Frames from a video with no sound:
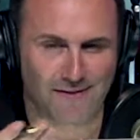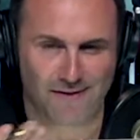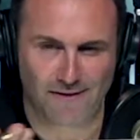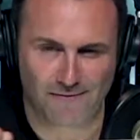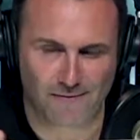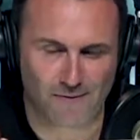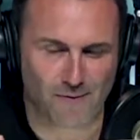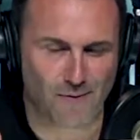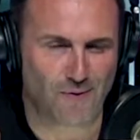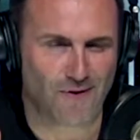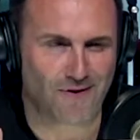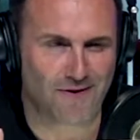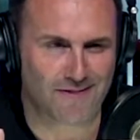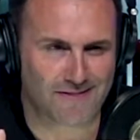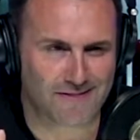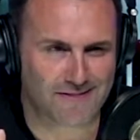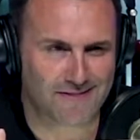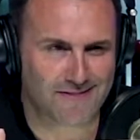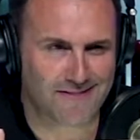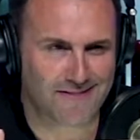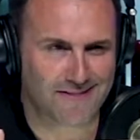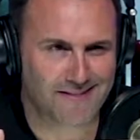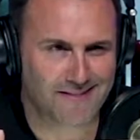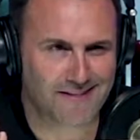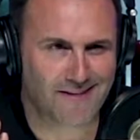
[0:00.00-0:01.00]
Of
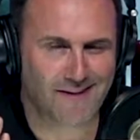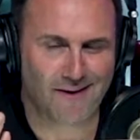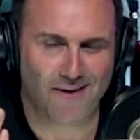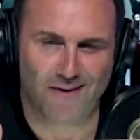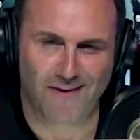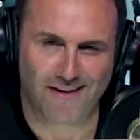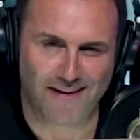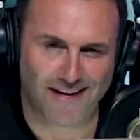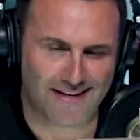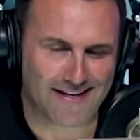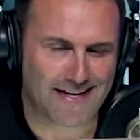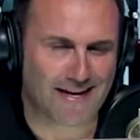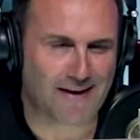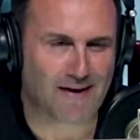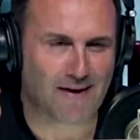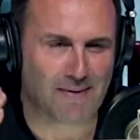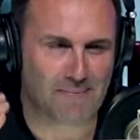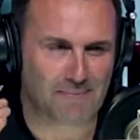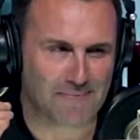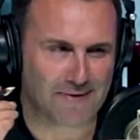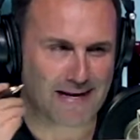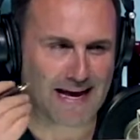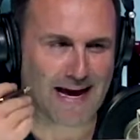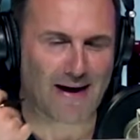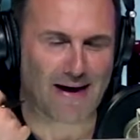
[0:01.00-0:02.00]
course okay, now
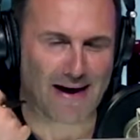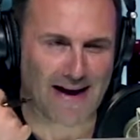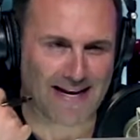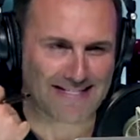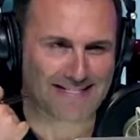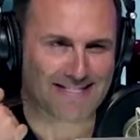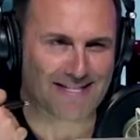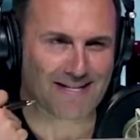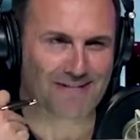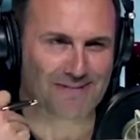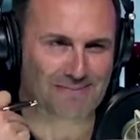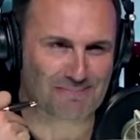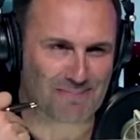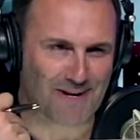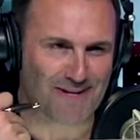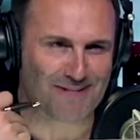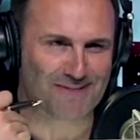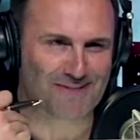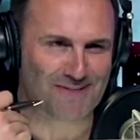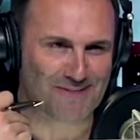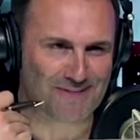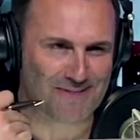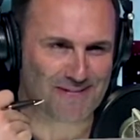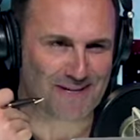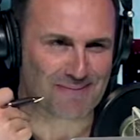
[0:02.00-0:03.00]
I'm now I sell
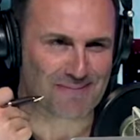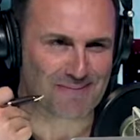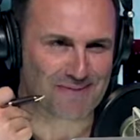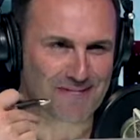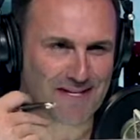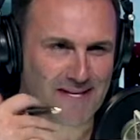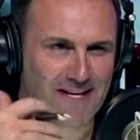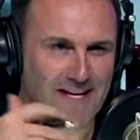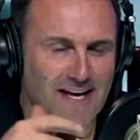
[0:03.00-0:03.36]
sponsorships.